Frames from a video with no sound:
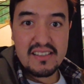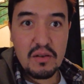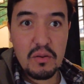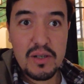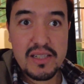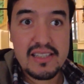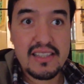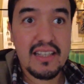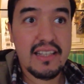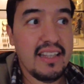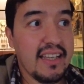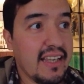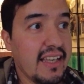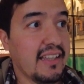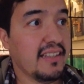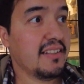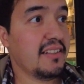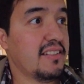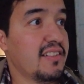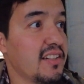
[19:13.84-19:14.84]
was
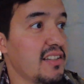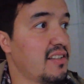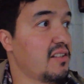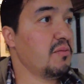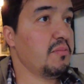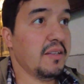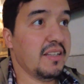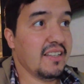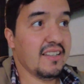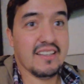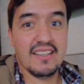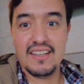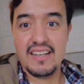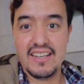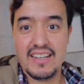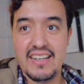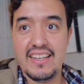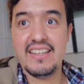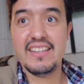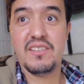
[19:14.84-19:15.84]
dedicated just to me.
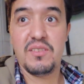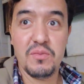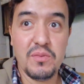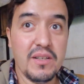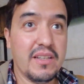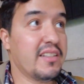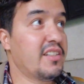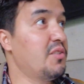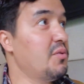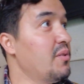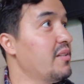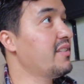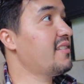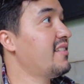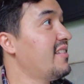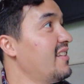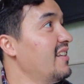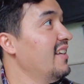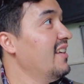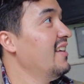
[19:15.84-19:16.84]
Like she
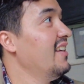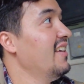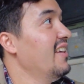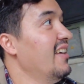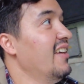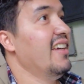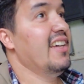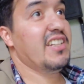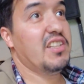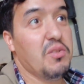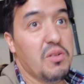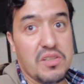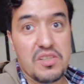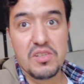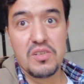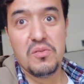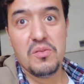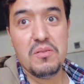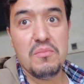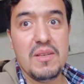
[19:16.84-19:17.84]
was
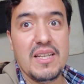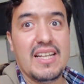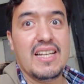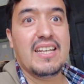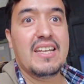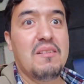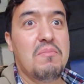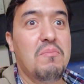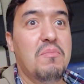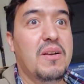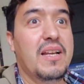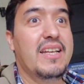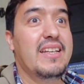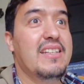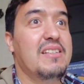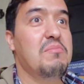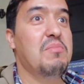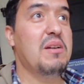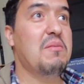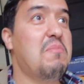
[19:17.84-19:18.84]
showing me like
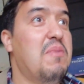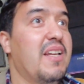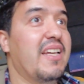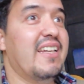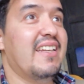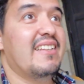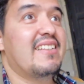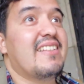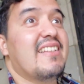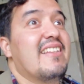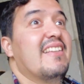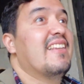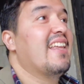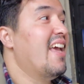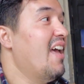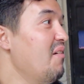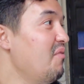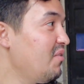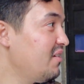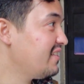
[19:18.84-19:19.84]
place by place and
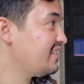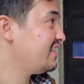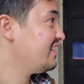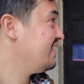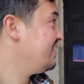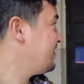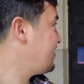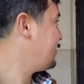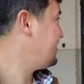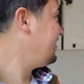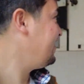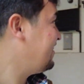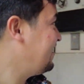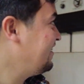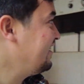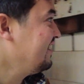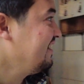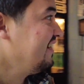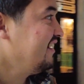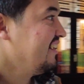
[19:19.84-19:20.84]
every single thing.
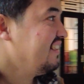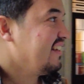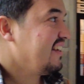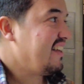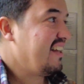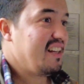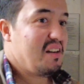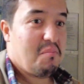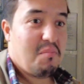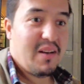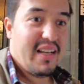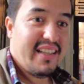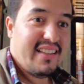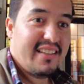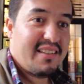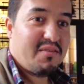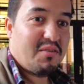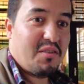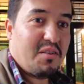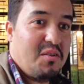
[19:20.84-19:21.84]
Can I play
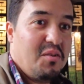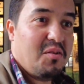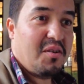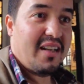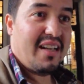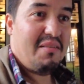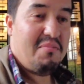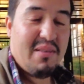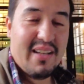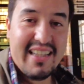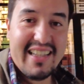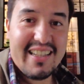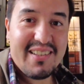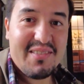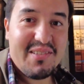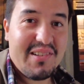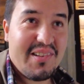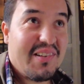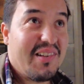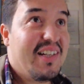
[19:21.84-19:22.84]
this for you? Can I play that
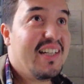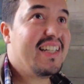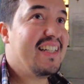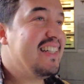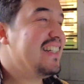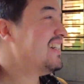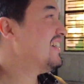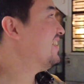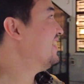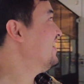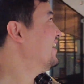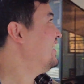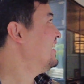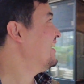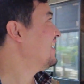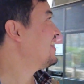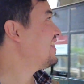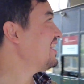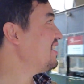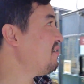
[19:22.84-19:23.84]
for you?
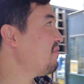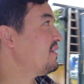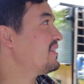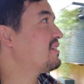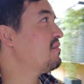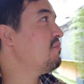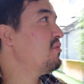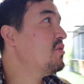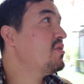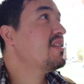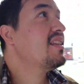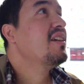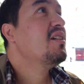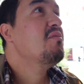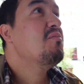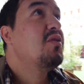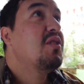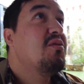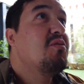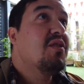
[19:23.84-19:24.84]
Think of it, a
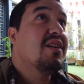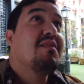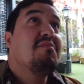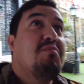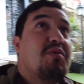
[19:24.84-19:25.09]
museum with one